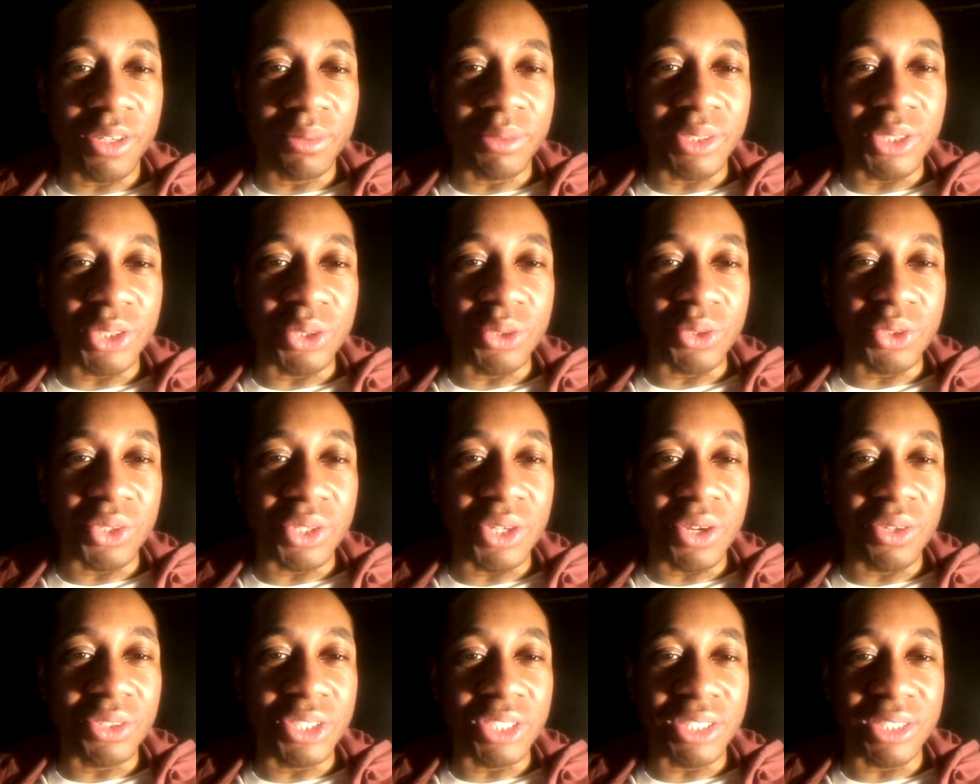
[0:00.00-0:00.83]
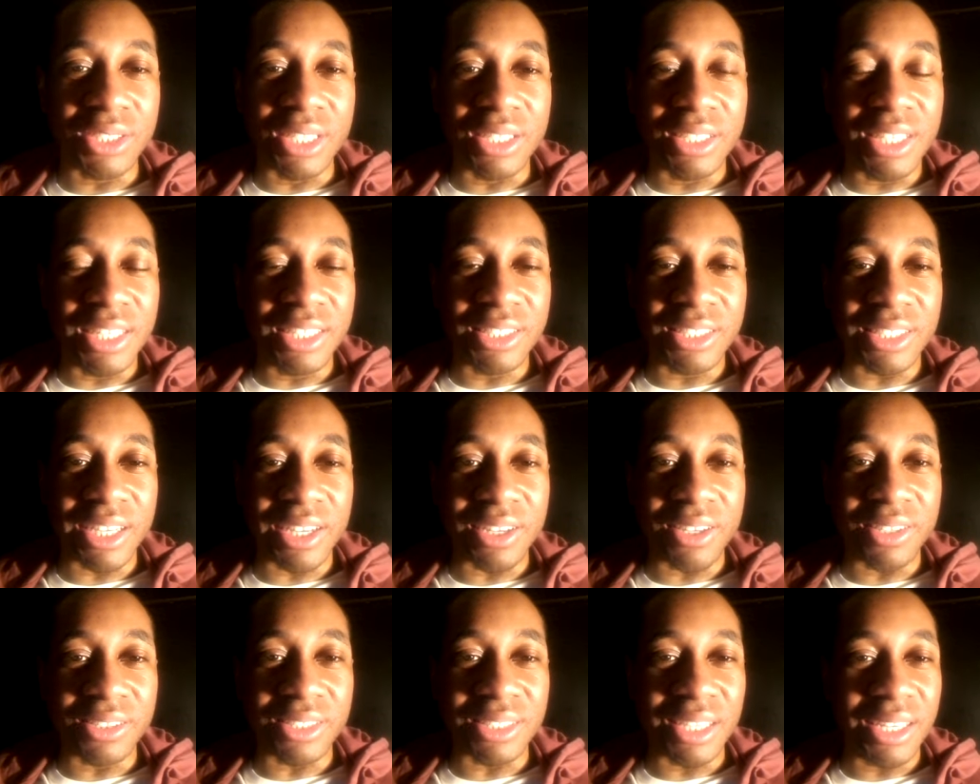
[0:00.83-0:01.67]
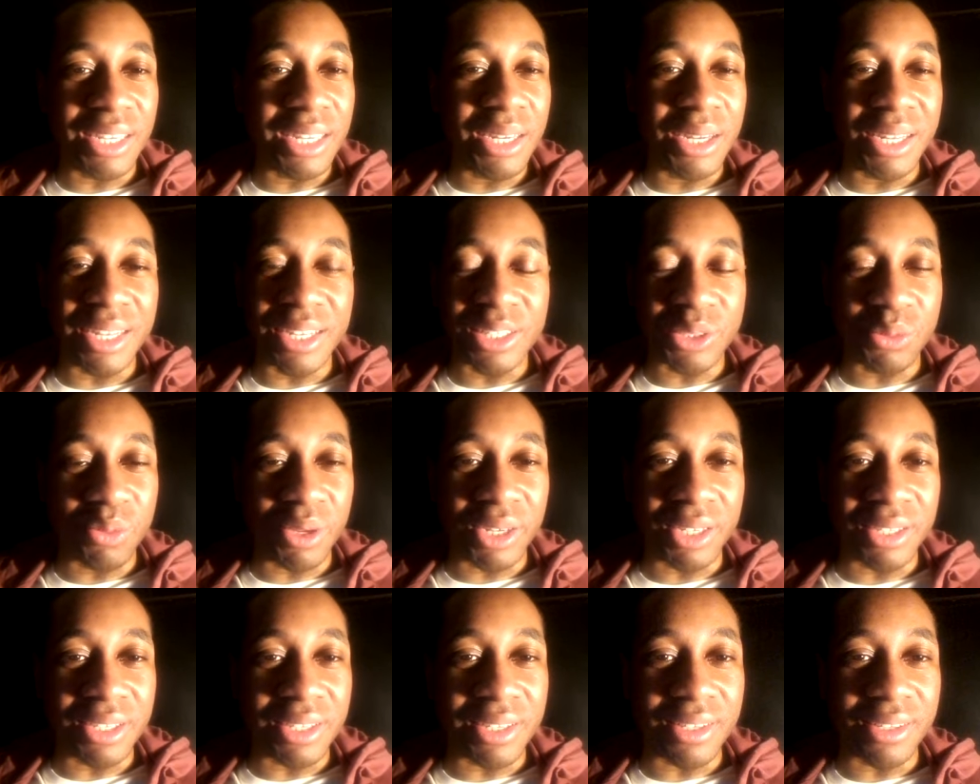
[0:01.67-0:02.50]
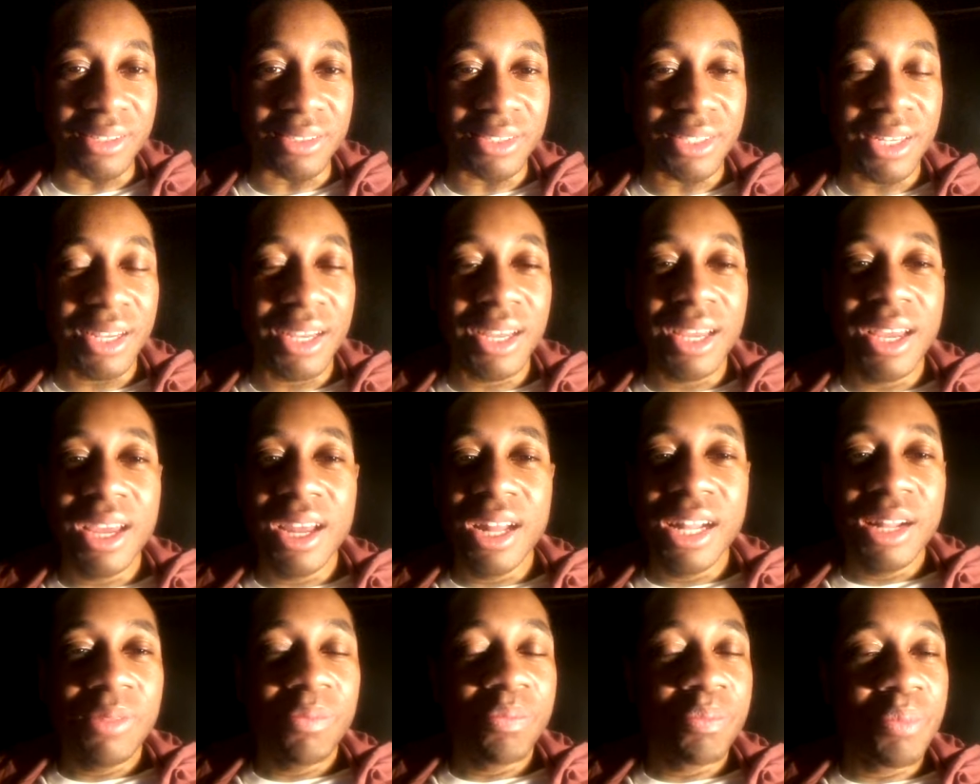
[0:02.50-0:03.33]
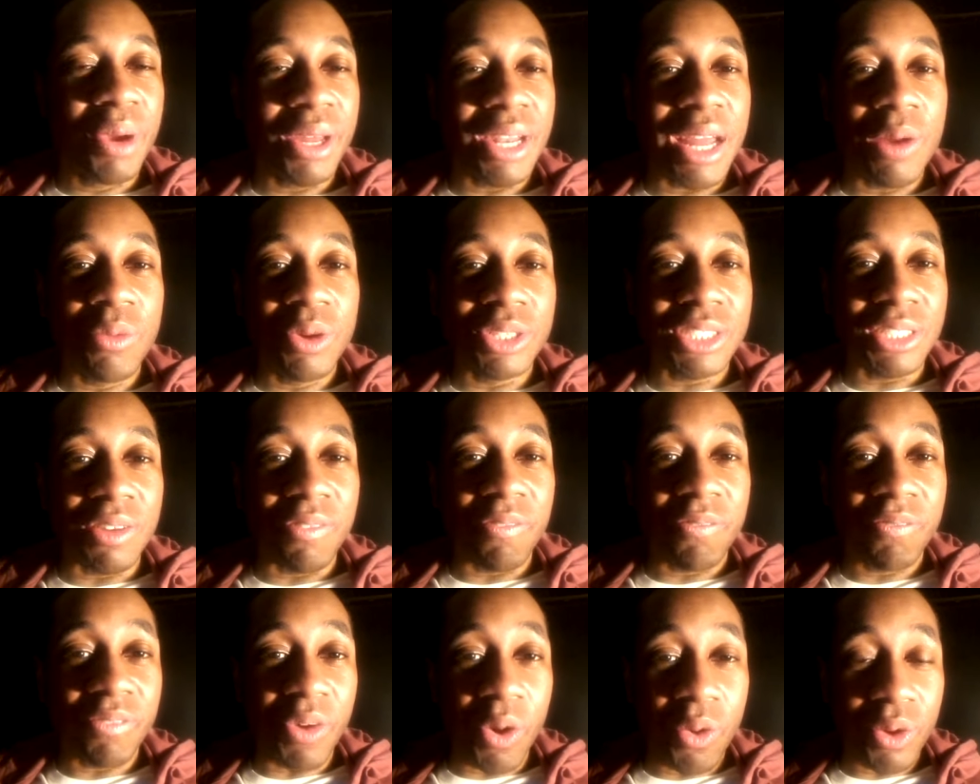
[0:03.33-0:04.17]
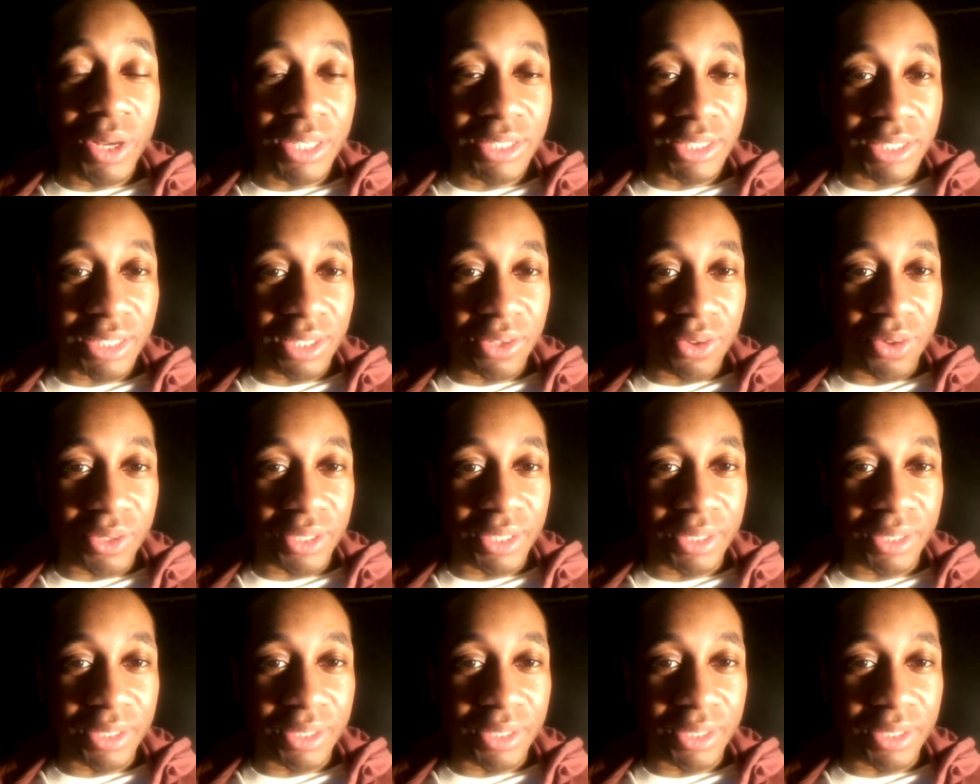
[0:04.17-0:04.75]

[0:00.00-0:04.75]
you know just the details and it is what it is but they wasn't focusing on it